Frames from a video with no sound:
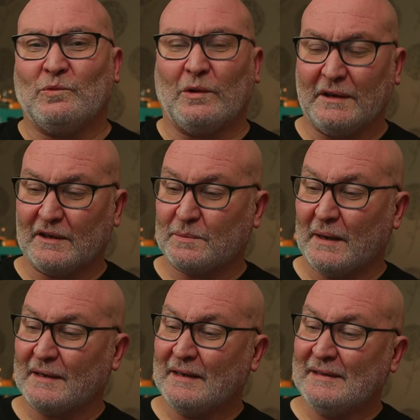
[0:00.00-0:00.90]
what do you
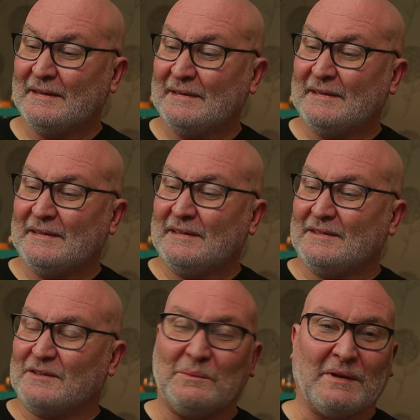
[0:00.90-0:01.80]
expect?
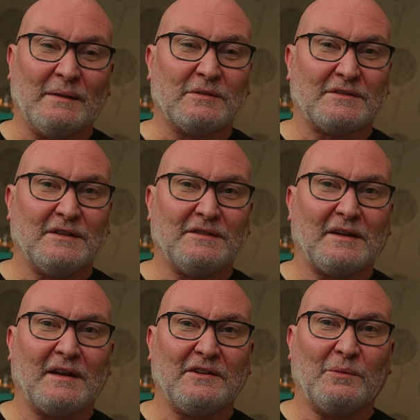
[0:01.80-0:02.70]
Sometimes it's easy
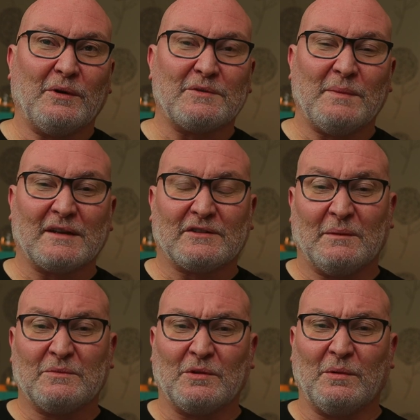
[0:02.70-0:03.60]
to get your words mixed
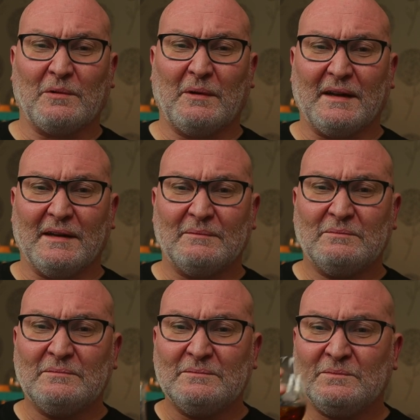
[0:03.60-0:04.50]
up. So we'll go in again.